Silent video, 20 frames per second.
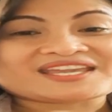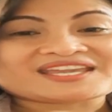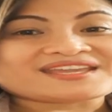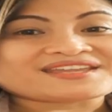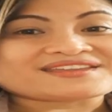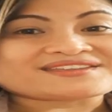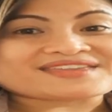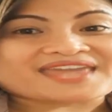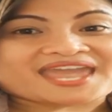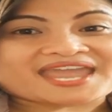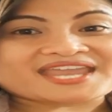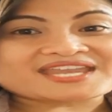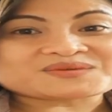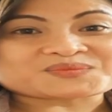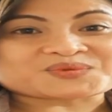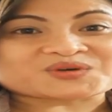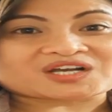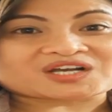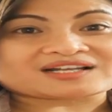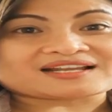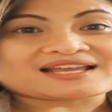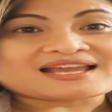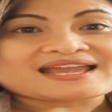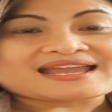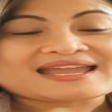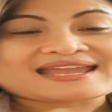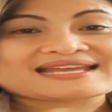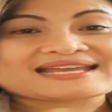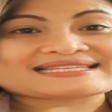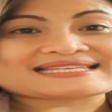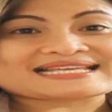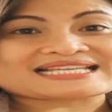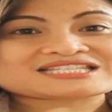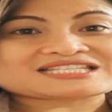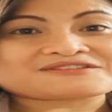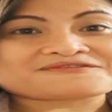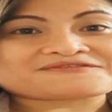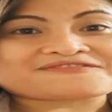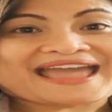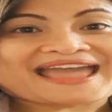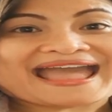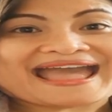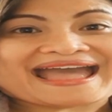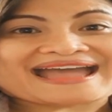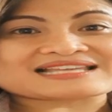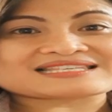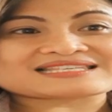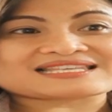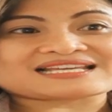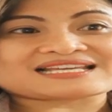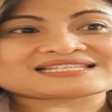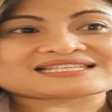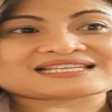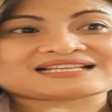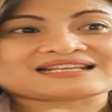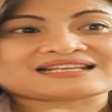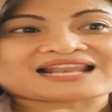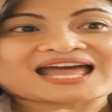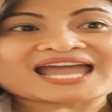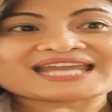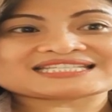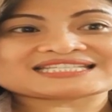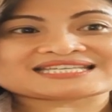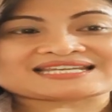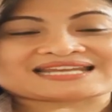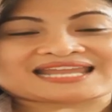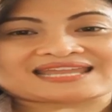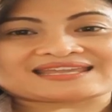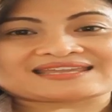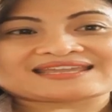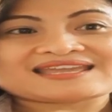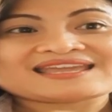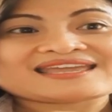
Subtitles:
Gabrielle is as fast as a lightning